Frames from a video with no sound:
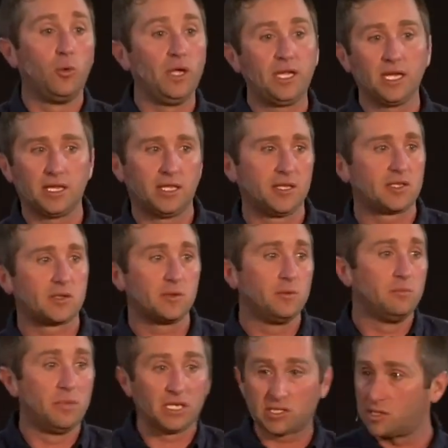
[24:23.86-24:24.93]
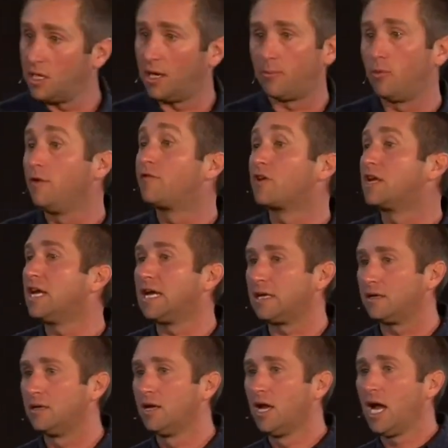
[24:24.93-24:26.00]
we get this mixed up. We forget
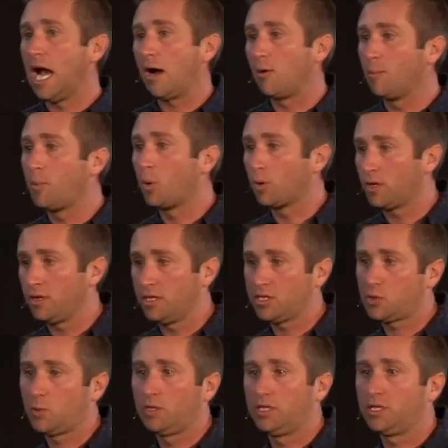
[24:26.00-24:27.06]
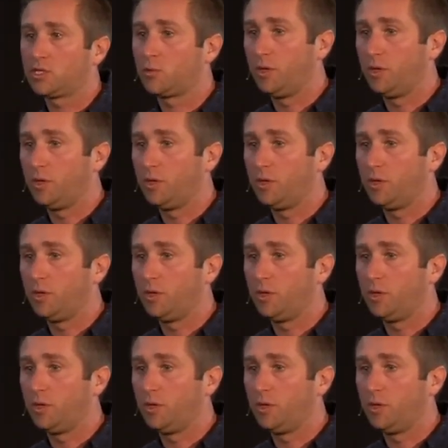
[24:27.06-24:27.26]
how important this one is.